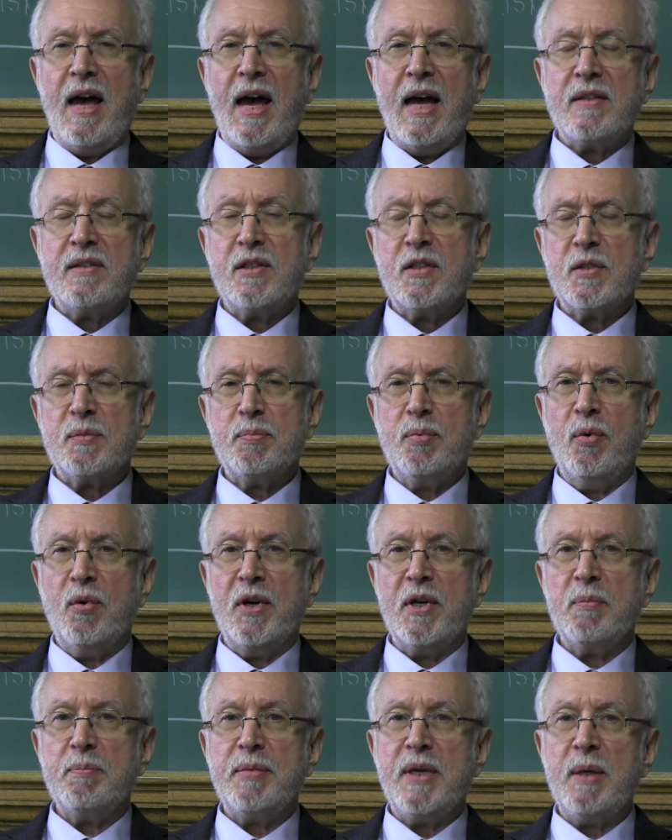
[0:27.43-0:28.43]
At this
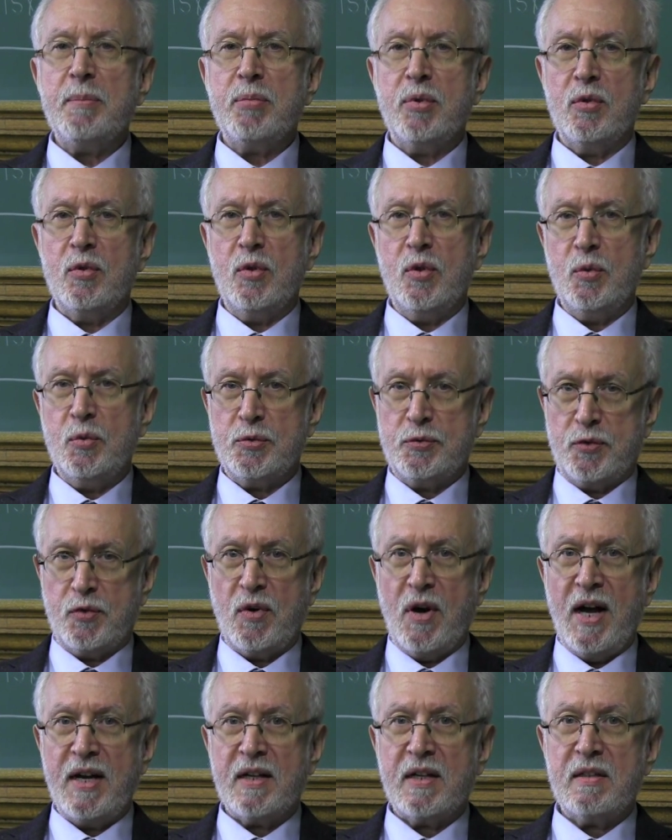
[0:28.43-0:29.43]
point, people who
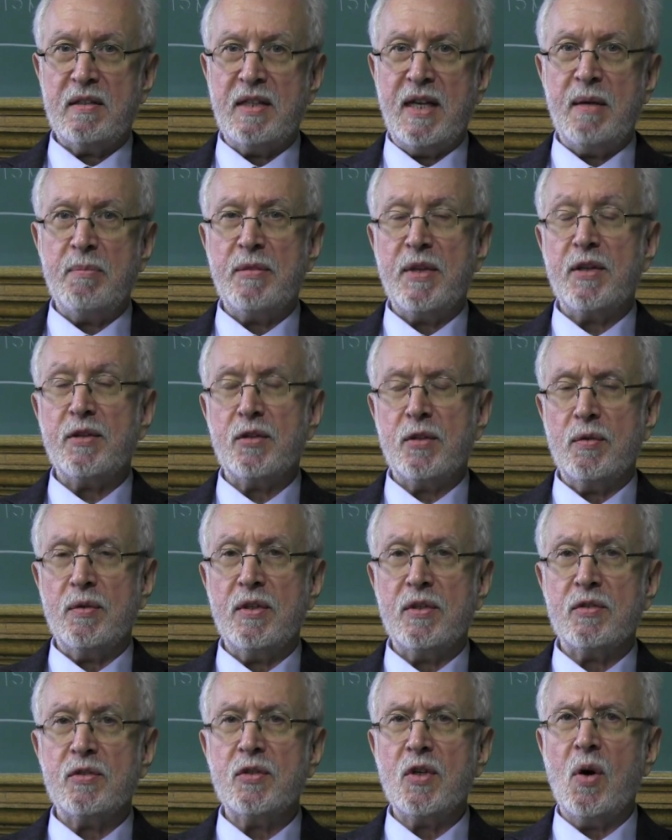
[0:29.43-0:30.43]
try to claim that
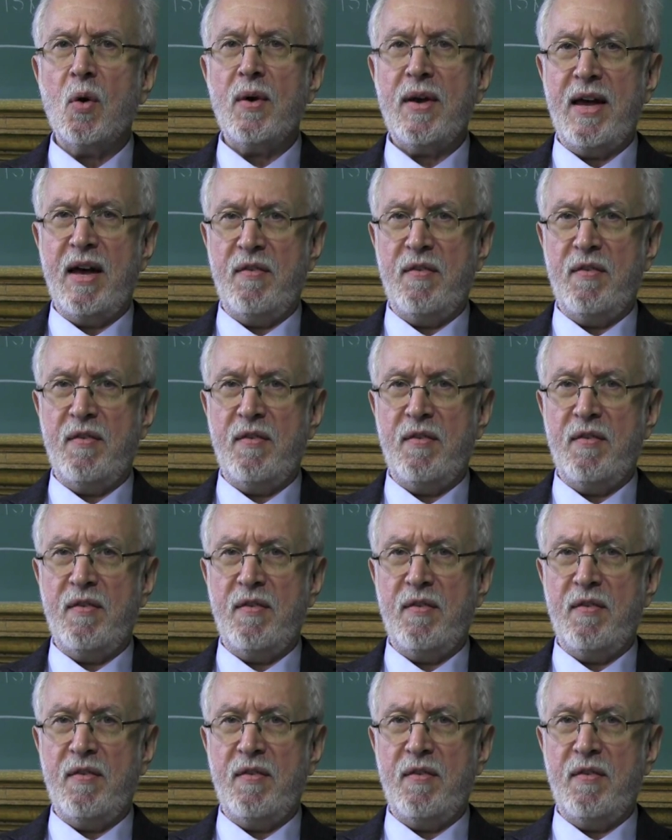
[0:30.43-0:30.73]
there is no